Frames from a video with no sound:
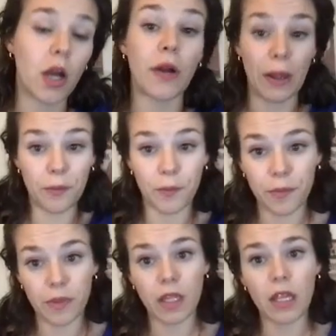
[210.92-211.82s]
Okay,
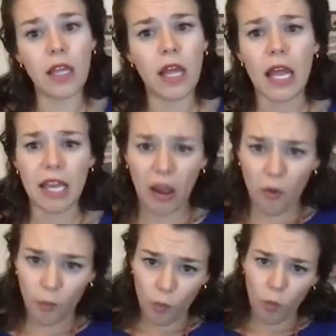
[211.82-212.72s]

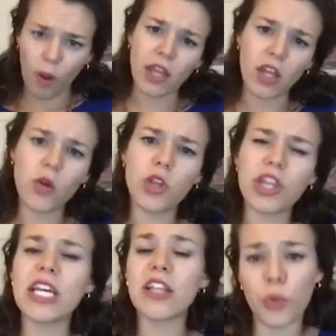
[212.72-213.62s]
now when you
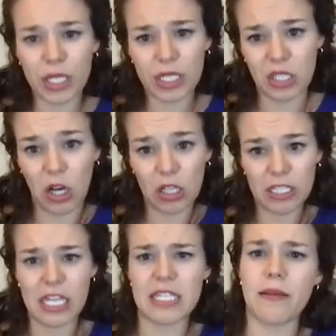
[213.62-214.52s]
think New England
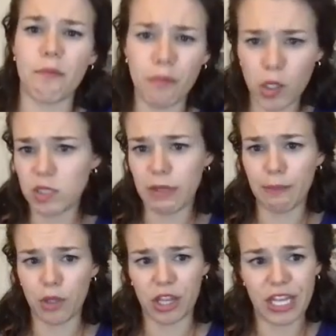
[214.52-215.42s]
colonies, most
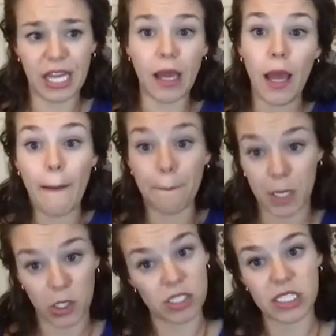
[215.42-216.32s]
people think
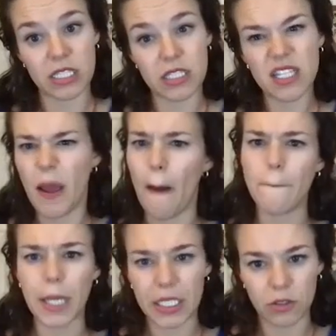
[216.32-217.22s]
Puritans,
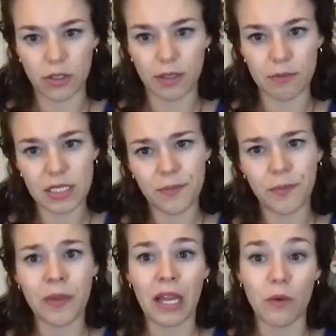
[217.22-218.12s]
pilgrims,
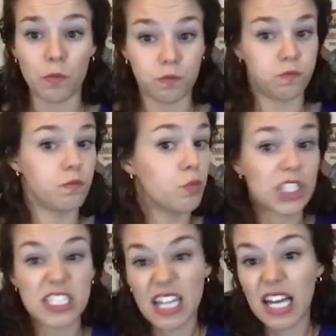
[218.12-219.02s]

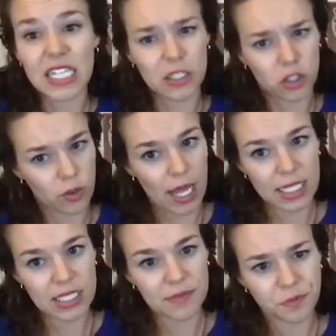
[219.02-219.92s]
which is not
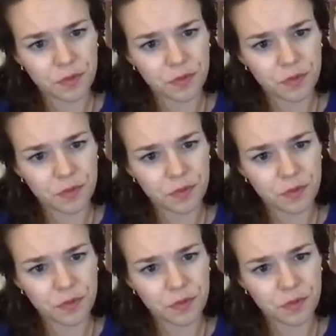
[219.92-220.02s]
incorrect.